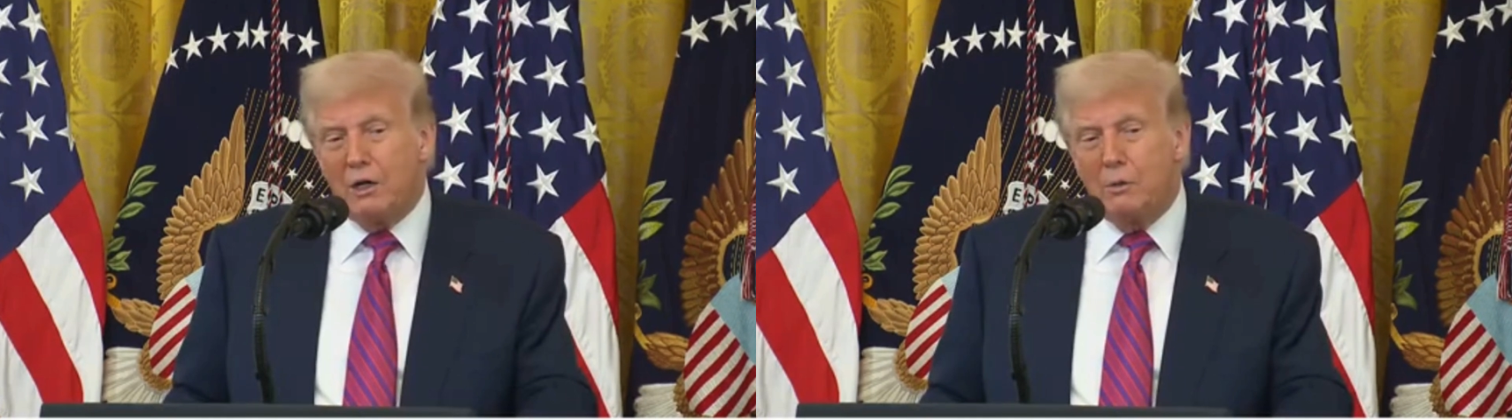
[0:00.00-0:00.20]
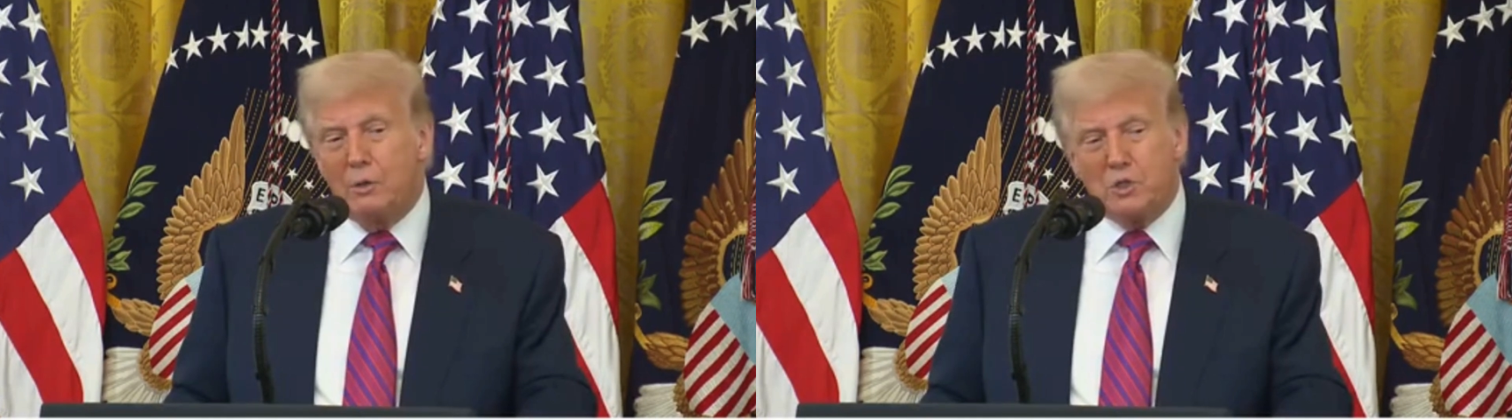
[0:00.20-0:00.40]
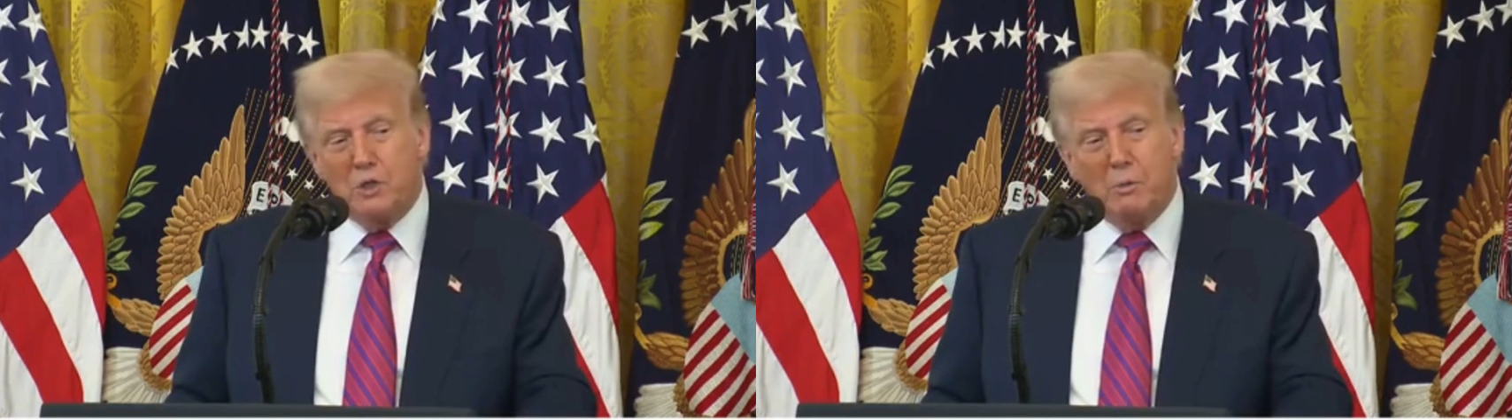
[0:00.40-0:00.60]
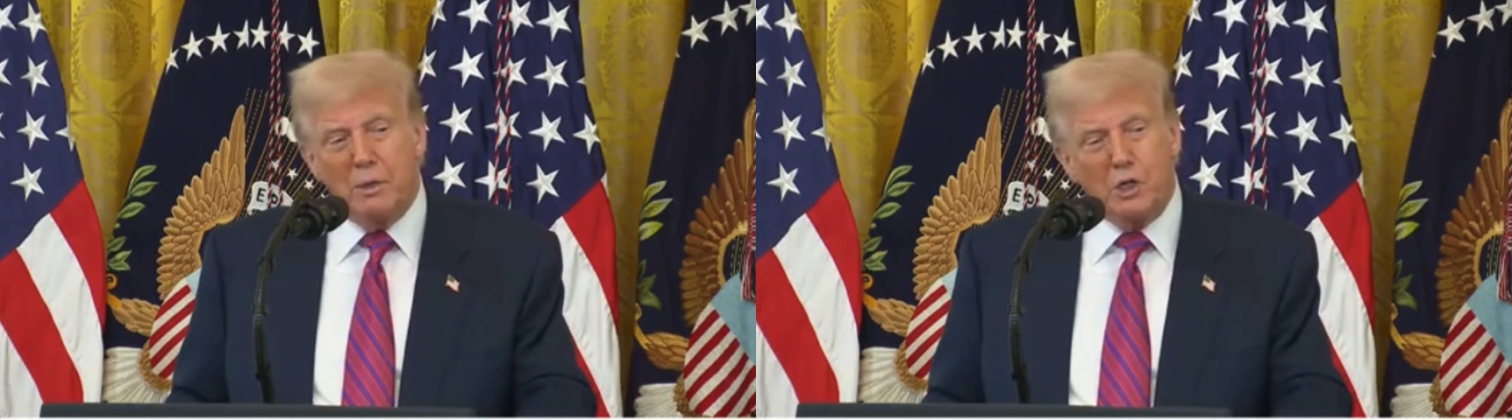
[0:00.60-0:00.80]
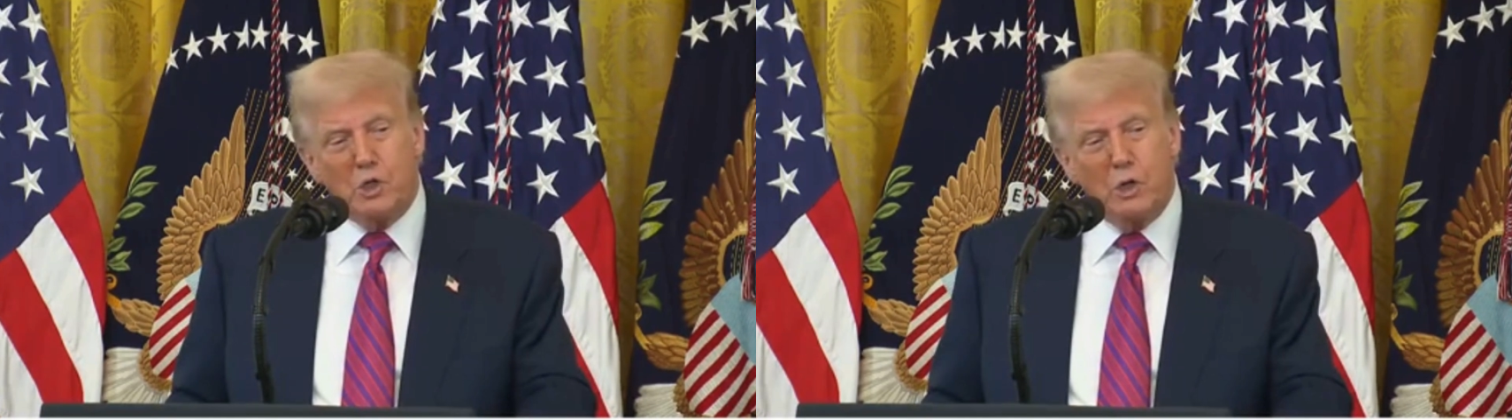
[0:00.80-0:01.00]
and almost
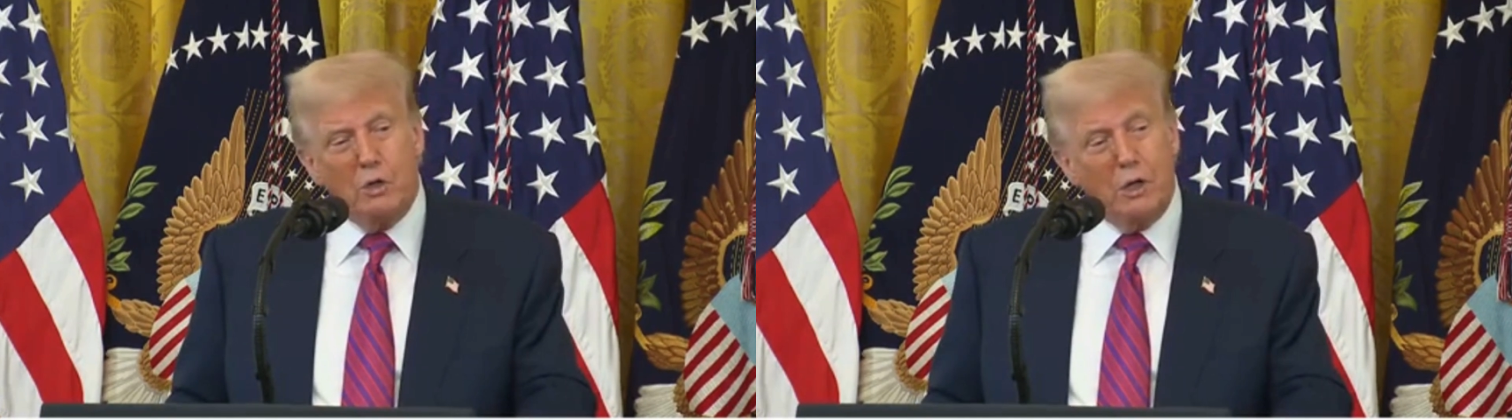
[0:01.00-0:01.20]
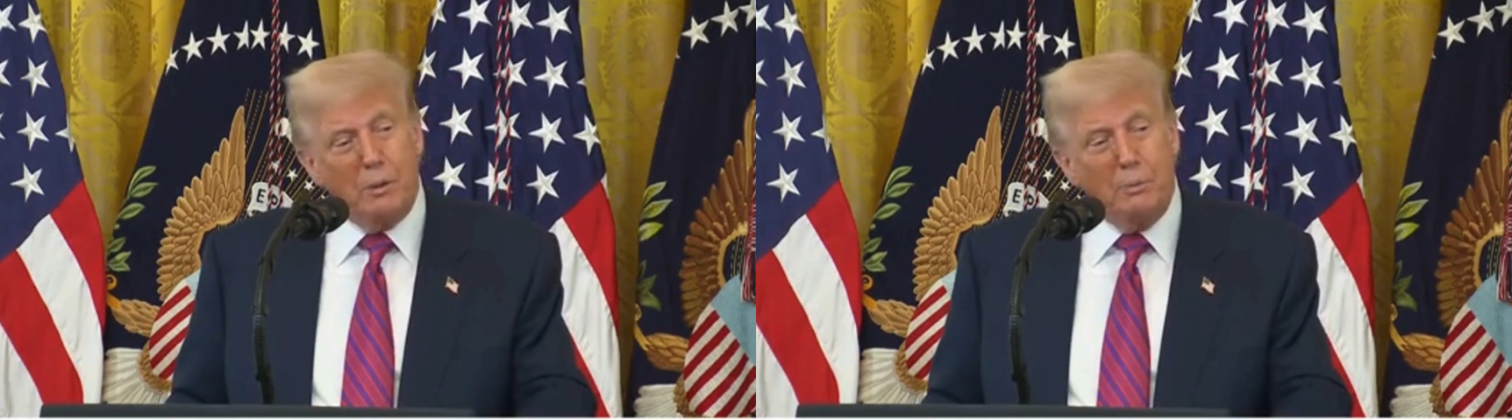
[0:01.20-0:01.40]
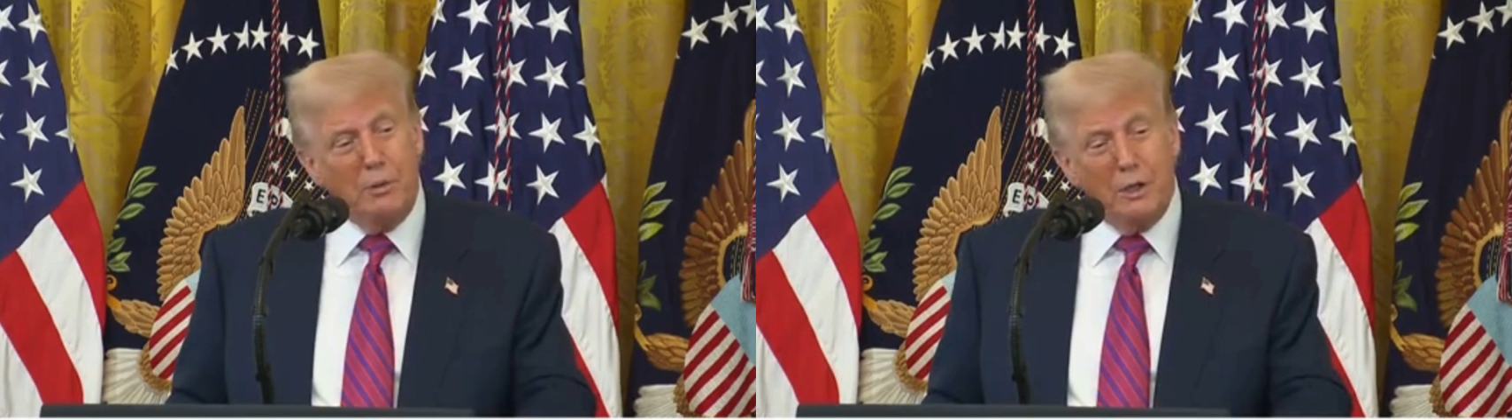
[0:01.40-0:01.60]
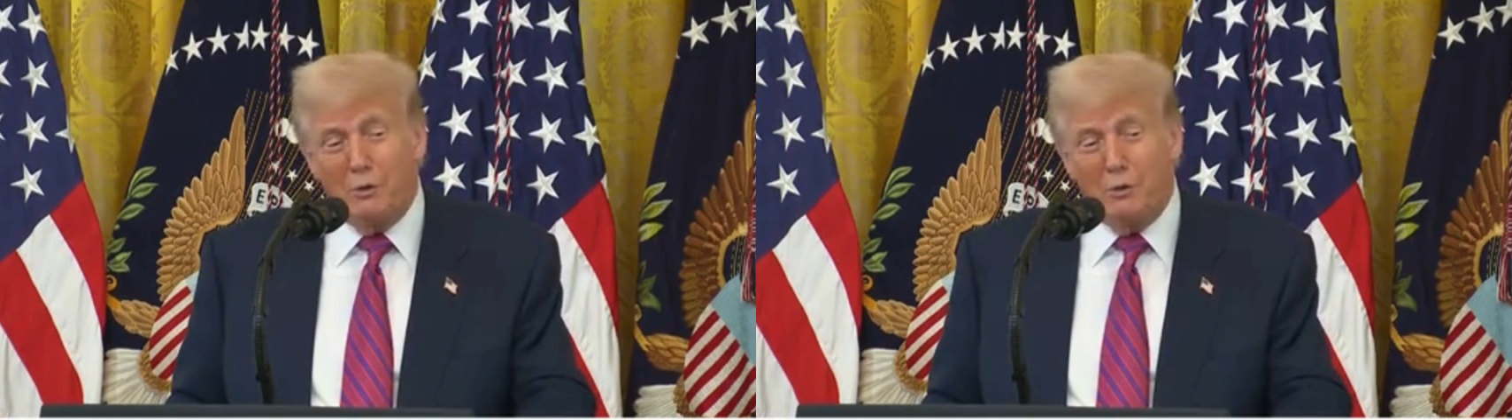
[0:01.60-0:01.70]
nobody showed up. They